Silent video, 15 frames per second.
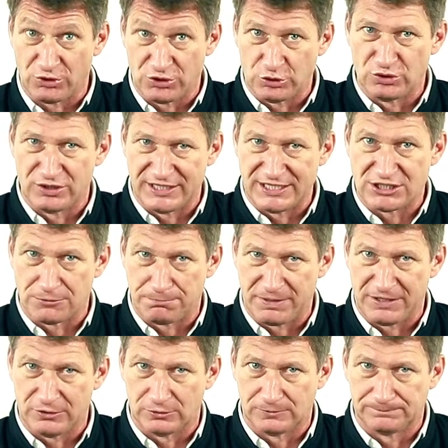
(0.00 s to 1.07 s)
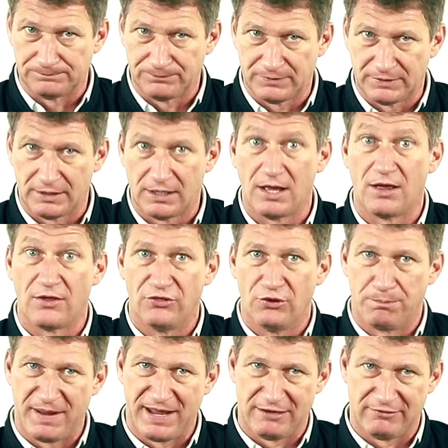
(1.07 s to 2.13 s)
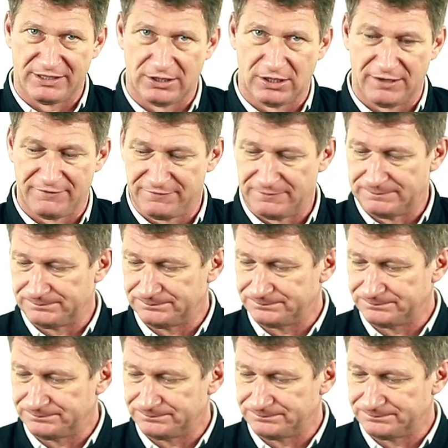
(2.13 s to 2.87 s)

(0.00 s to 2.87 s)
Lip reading: that you need to peel. The paring knife.